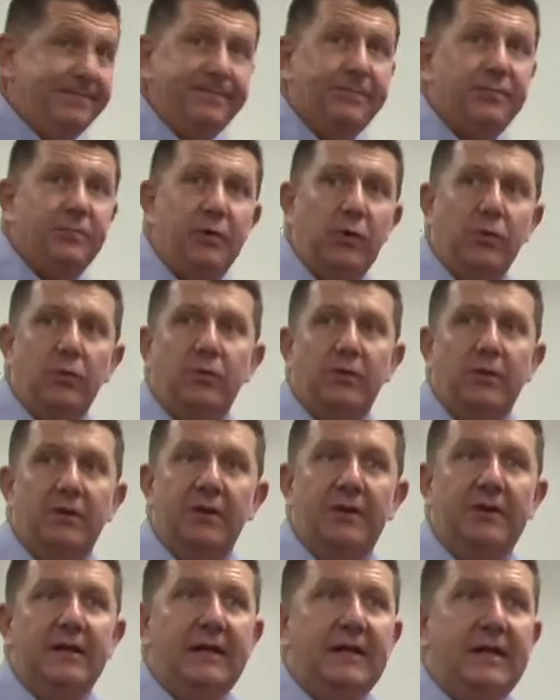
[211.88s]

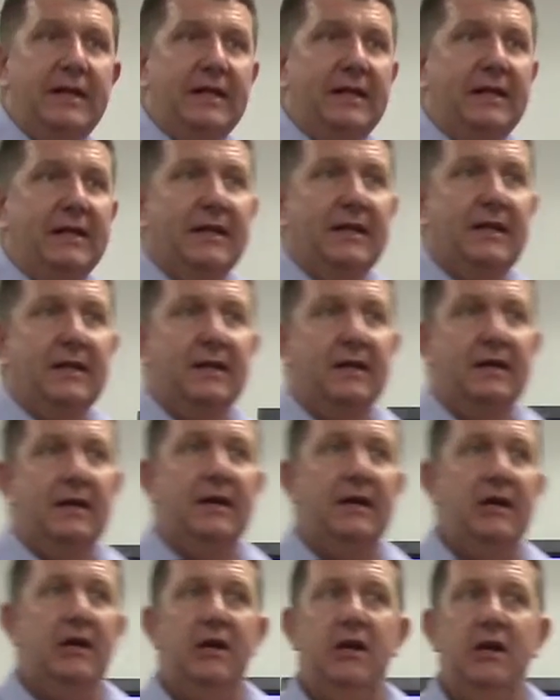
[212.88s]
I
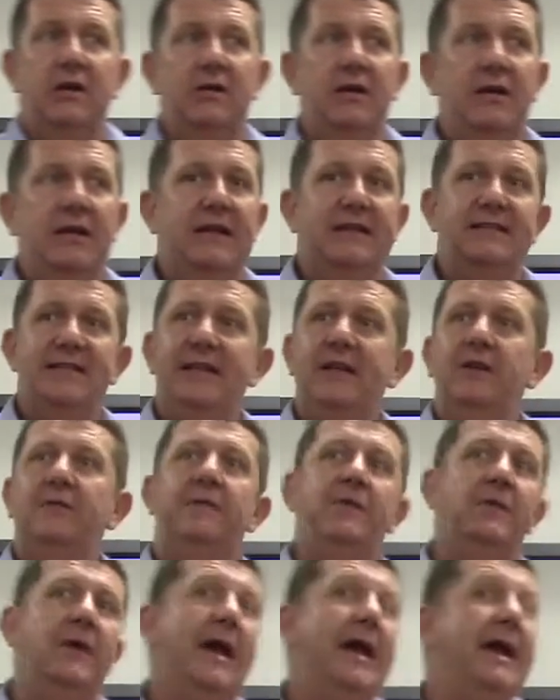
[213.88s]
don't know, has any of
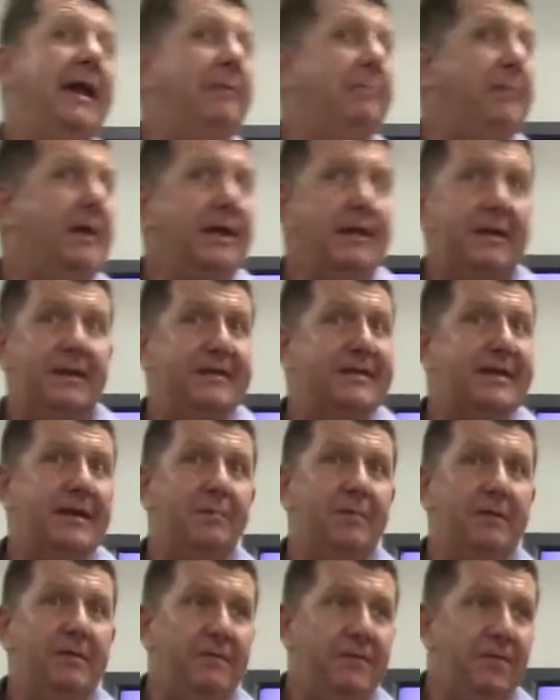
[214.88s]
you had a panic attack
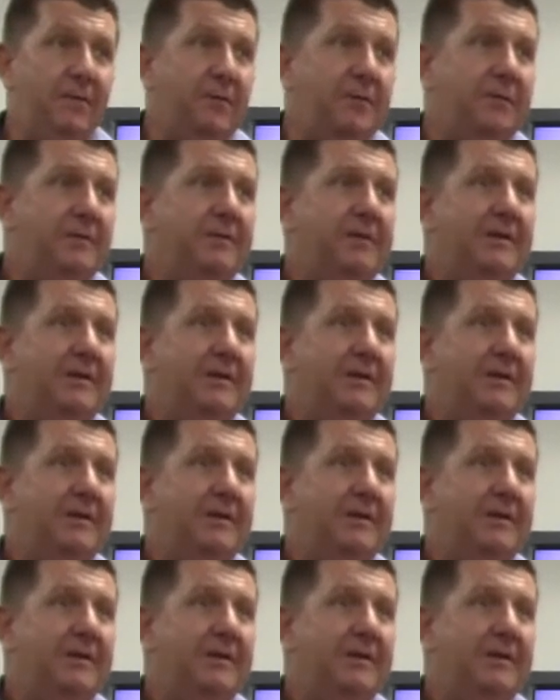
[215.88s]
before?